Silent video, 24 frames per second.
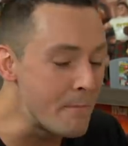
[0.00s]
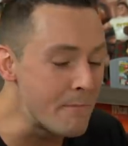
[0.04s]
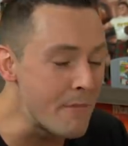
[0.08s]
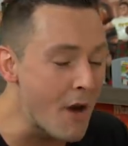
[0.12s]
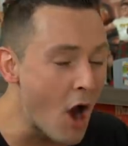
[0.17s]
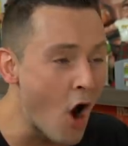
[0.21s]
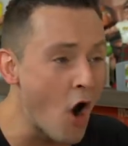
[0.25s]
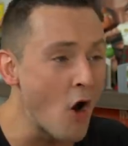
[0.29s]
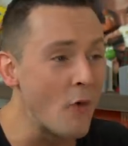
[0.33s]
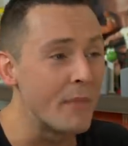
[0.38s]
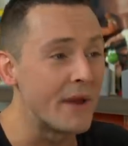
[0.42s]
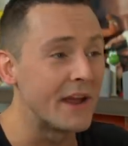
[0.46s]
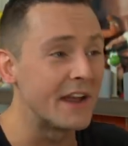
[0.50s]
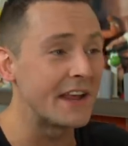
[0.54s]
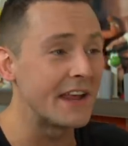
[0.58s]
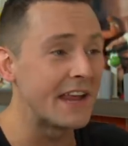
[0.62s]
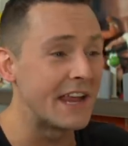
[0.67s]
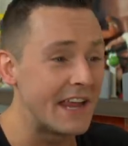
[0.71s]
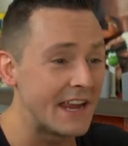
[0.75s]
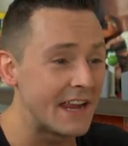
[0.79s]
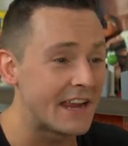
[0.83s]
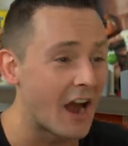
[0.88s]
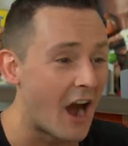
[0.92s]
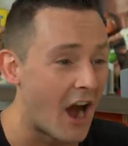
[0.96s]
The moment
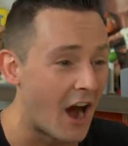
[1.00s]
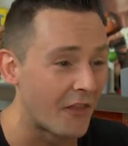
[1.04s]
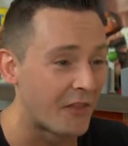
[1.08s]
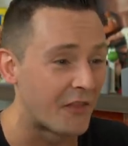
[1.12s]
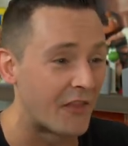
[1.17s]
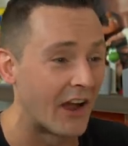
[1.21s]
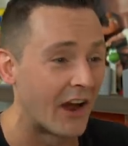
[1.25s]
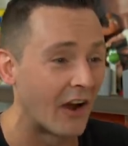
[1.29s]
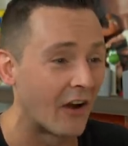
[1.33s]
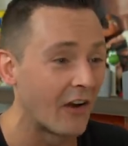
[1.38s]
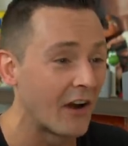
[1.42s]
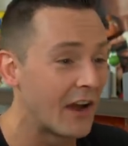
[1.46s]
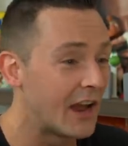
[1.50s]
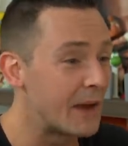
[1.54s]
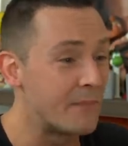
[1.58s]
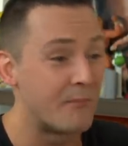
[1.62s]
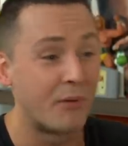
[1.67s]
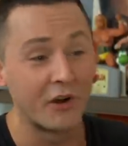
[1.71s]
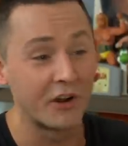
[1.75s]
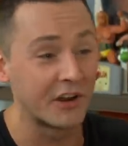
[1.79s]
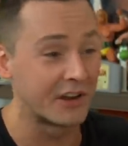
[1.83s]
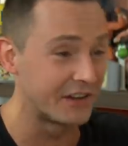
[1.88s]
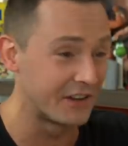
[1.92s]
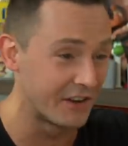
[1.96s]
he got there, he
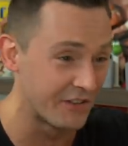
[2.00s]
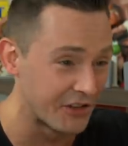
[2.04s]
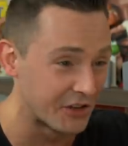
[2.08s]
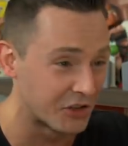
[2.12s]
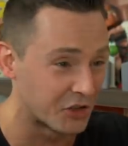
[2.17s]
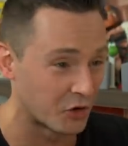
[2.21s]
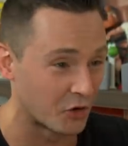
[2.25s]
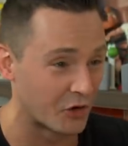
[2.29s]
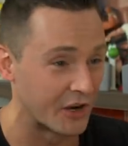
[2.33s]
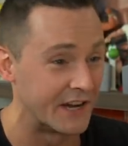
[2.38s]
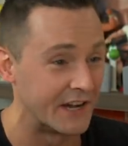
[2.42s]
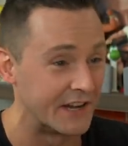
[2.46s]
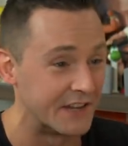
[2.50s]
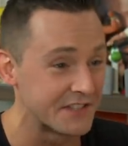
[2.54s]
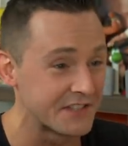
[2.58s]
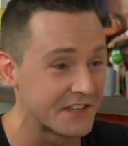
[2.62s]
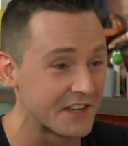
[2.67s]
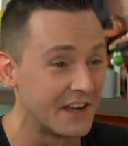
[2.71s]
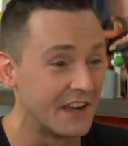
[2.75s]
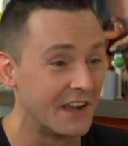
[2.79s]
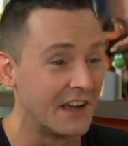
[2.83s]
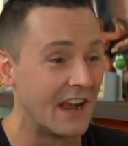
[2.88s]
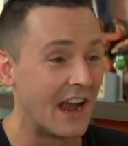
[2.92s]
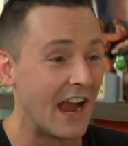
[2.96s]
put it into the trees.
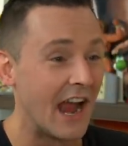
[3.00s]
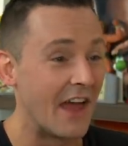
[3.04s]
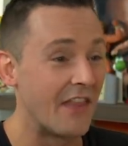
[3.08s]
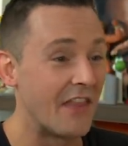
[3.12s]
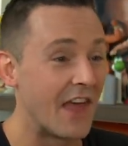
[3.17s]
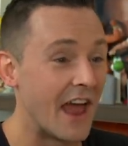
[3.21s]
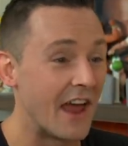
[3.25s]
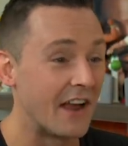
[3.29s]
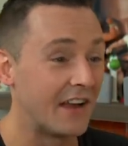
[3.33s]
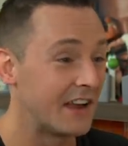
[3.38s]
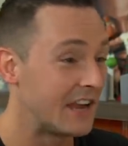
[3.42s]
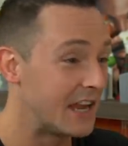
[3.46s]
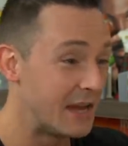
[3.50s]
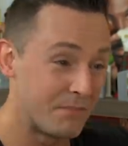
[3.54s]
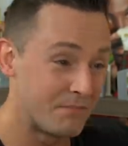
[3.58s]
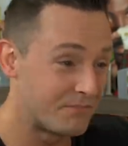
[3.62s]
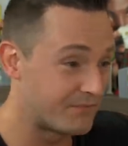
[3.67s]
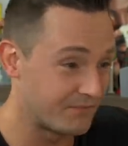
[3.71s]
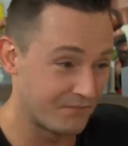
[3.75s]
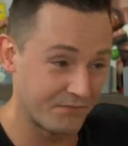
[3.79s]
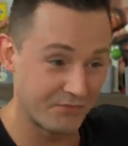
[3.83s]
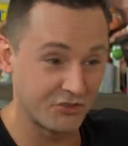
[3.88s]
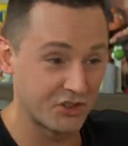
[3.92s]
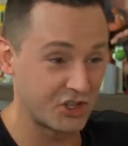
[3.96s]
And then he
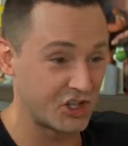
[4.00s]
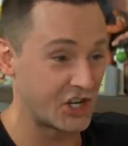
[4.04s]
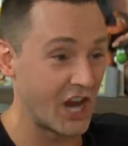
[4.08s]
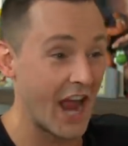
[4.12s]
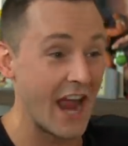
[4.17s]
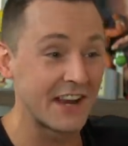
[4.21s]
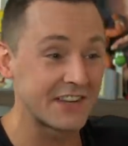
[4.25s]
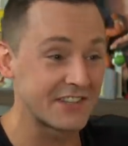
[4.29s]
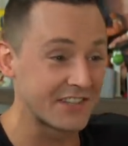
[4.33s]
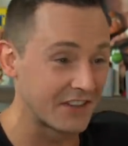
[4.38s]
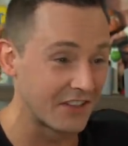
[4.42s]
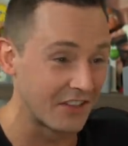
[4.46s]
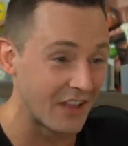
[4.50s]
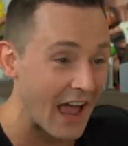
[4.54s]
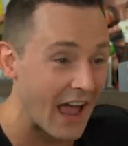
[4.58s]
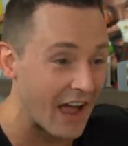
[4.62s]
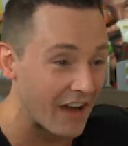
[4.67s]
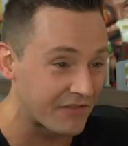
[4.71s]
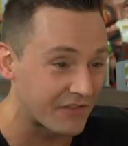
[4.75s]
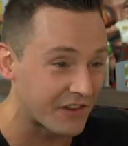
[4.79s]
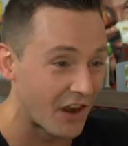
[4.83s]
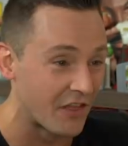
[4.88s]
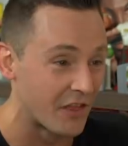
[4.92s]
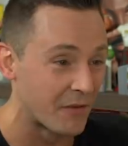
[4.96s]
shanks it
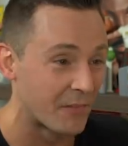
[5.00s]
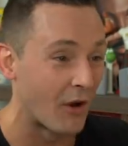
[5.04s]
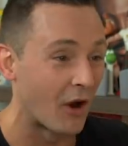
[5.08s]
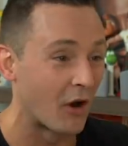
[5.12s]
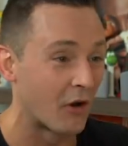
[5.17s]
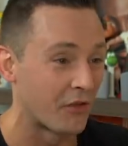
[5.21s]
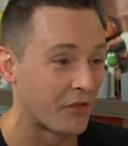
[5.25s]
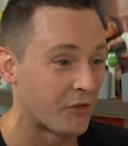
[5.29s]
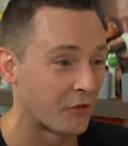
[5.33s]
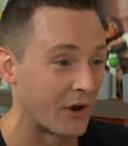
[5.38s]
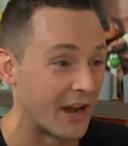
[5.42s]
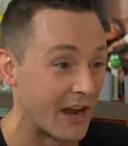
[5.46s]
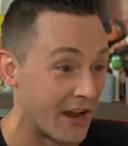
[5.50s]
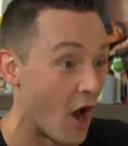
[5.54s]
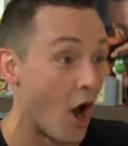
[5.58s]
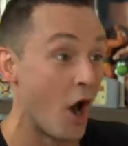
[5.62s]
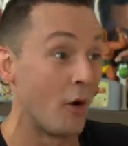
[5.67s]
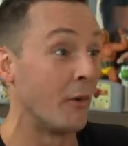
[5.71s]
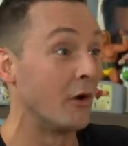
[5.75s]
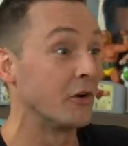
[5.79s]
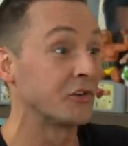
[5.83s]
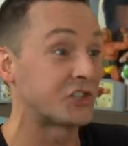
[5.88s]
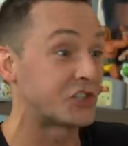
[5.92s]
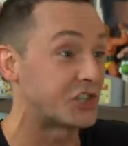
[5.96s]
left on the par three and
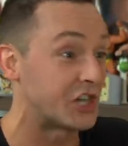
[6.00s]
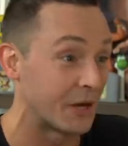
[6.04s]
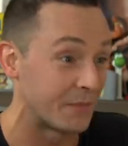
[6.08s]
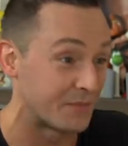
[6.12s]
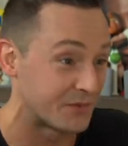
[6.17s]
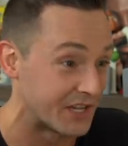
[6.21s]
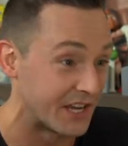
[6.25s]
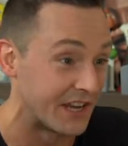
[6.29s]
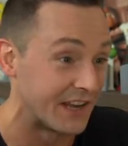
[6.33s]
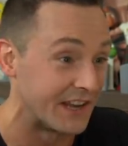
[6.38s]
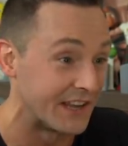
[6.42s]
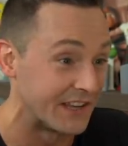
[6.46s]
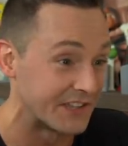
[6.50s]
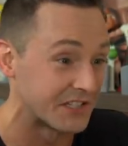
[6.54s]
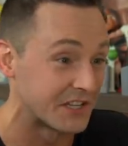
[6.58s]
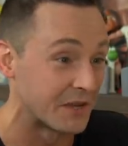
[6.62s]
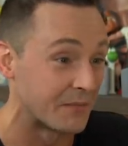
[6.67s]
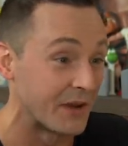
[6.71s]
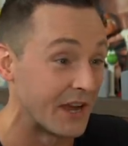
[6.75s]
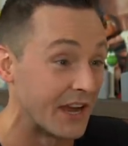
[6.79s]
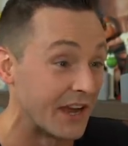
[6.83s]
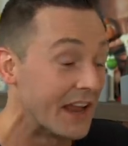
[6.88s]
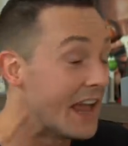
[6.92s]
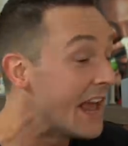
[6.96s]
almost chips in, hits the
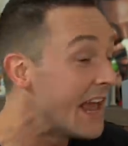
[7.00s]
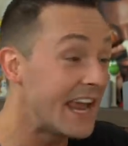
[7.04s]
pin.